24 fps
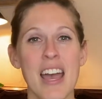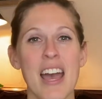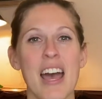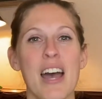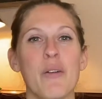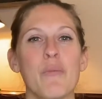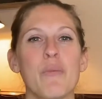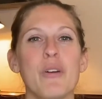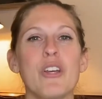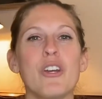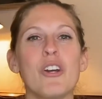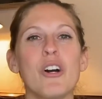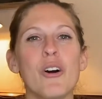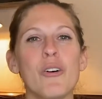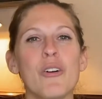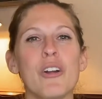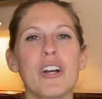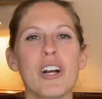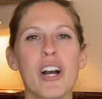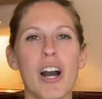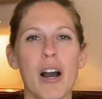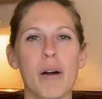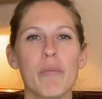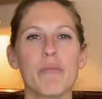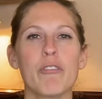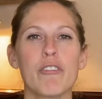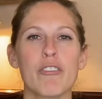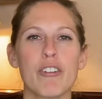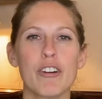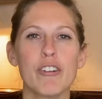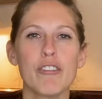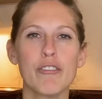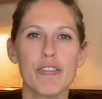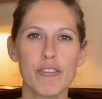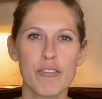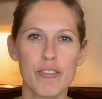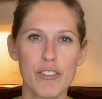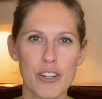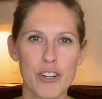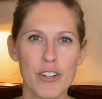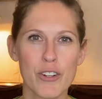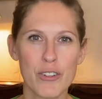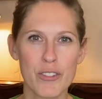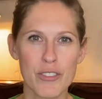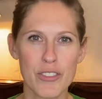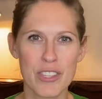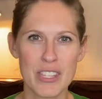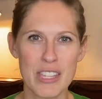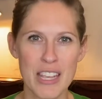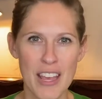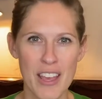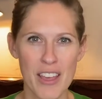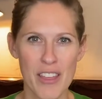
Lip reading: and we go to comfort foods,